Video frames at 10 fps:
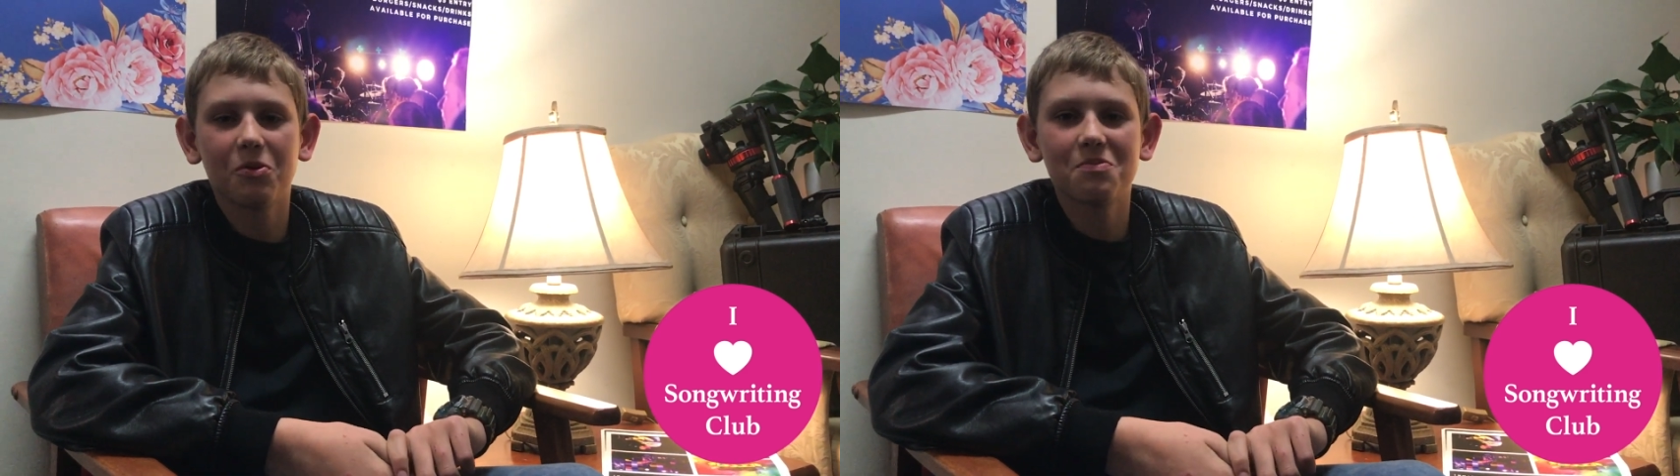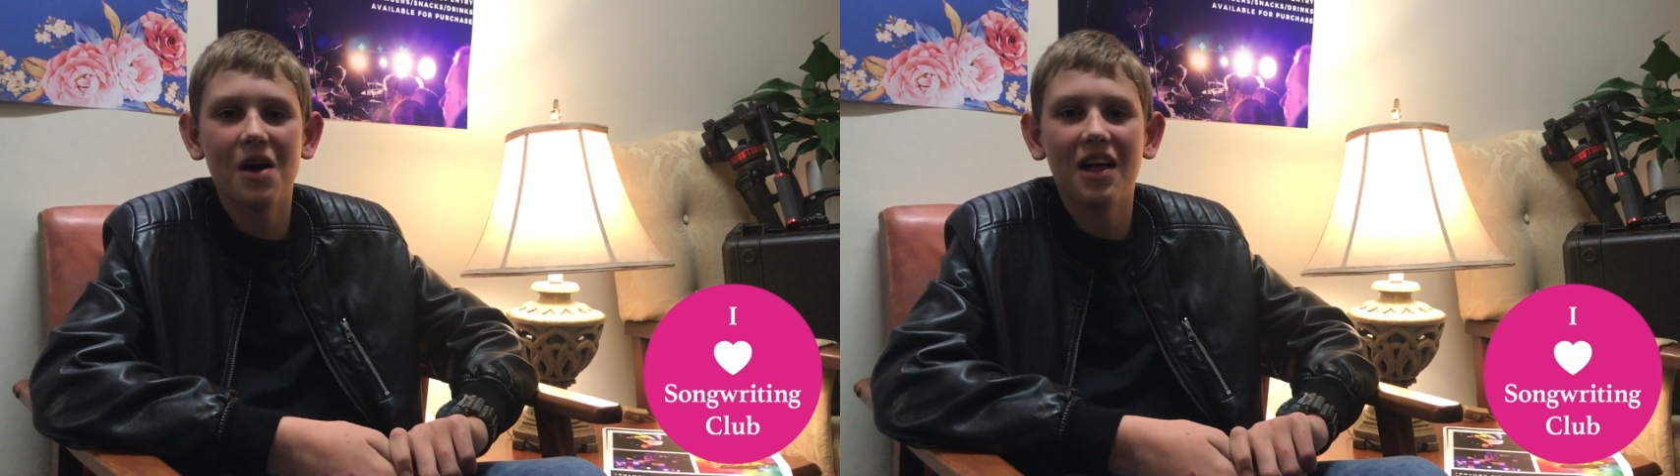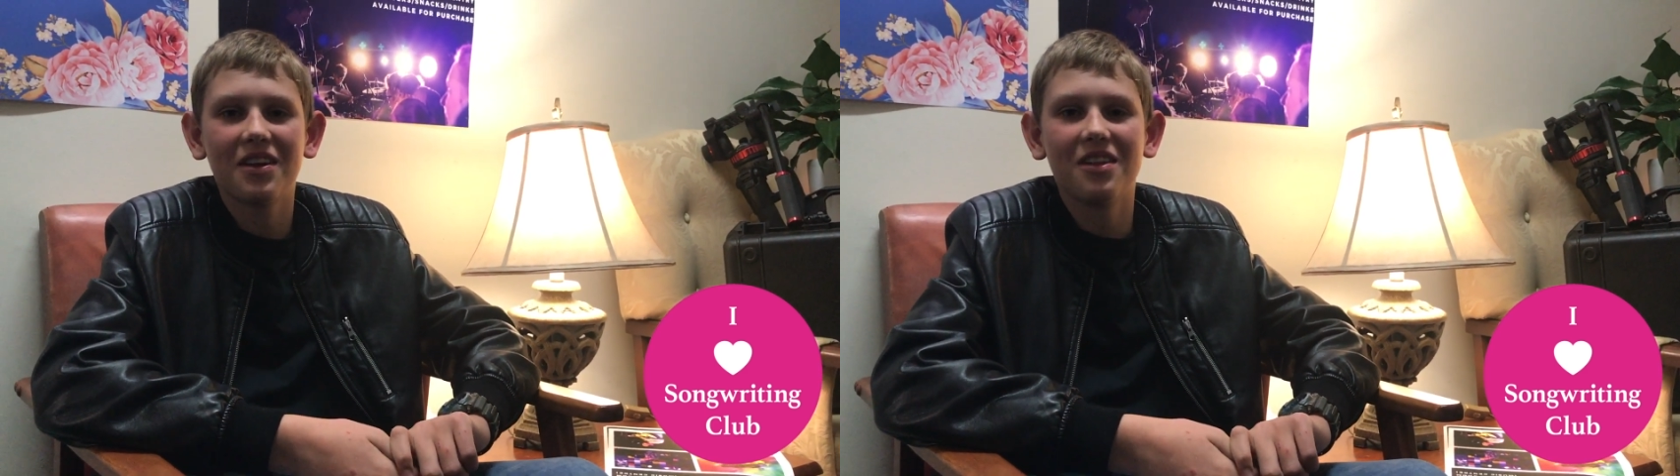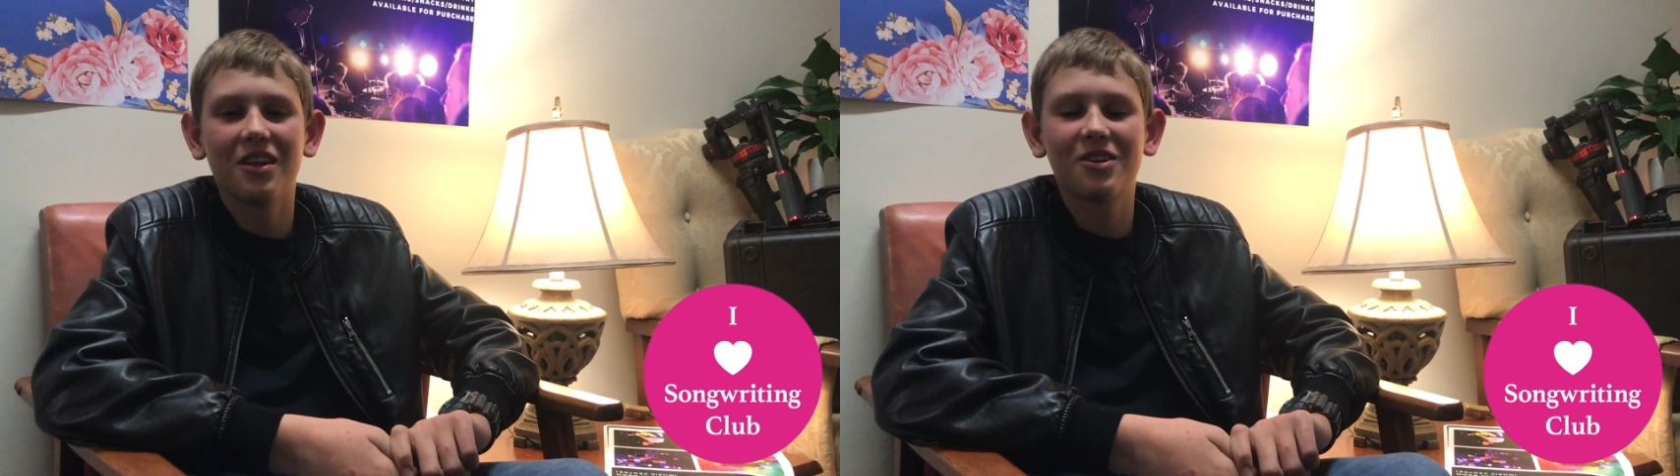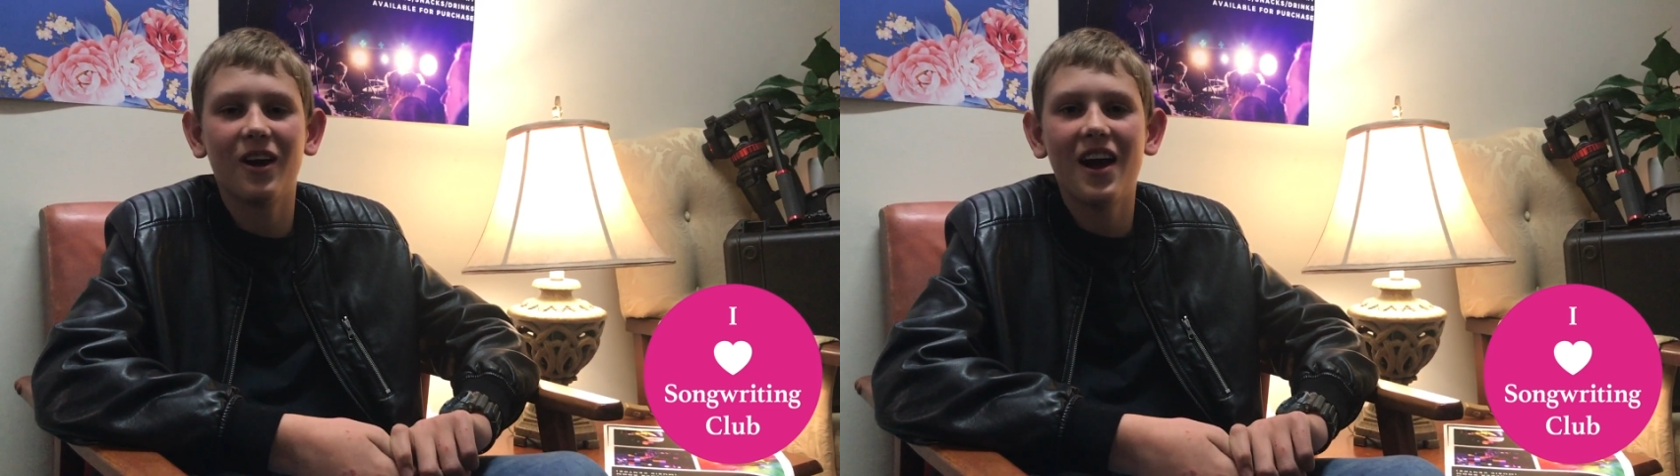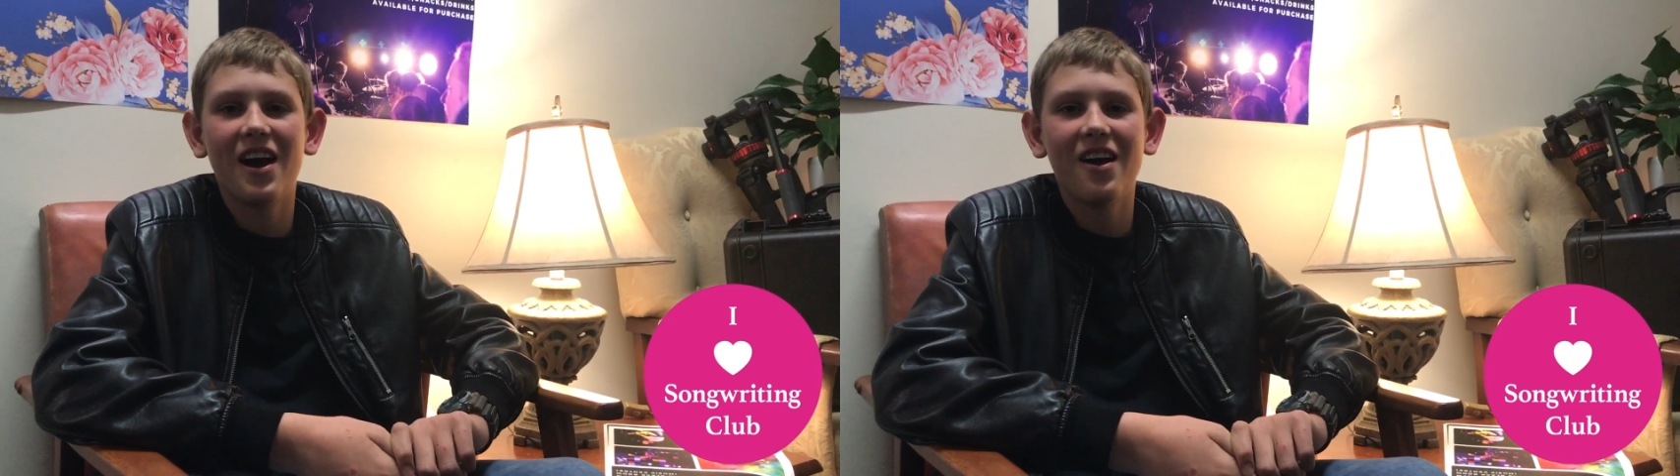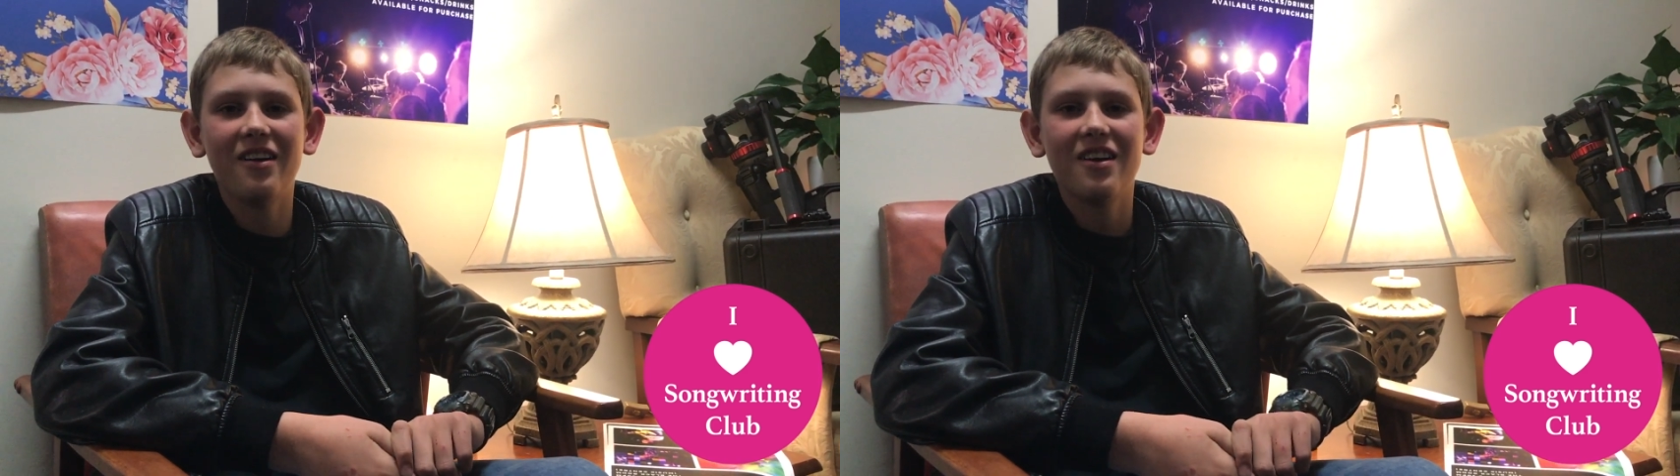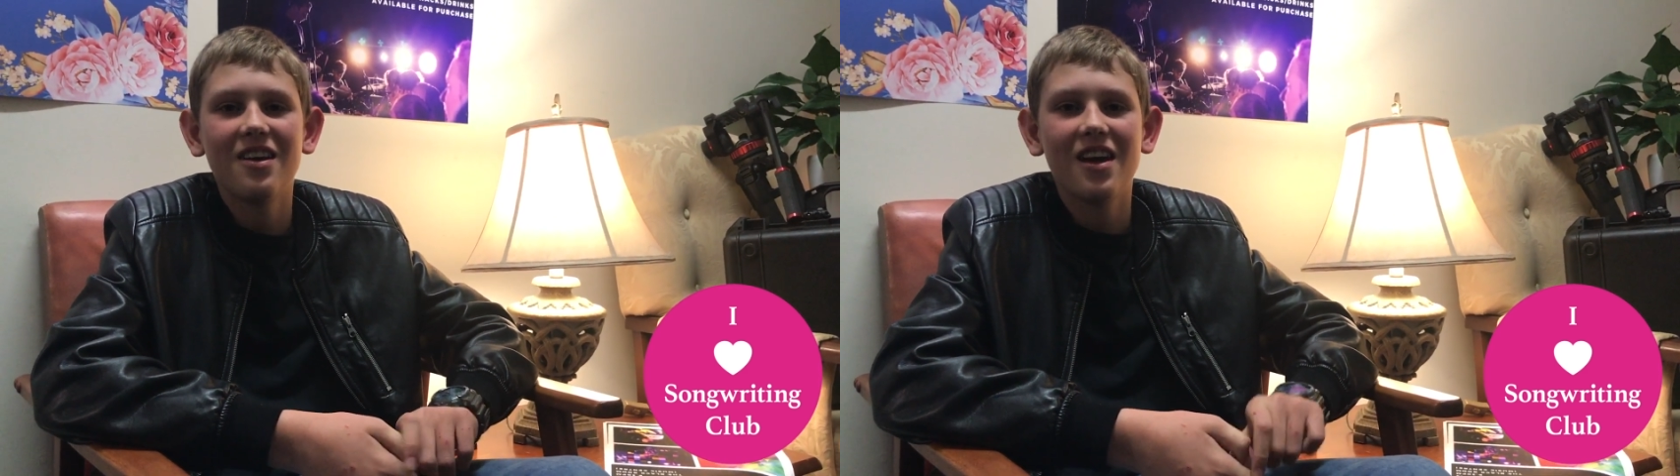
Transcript: smiling in the crowd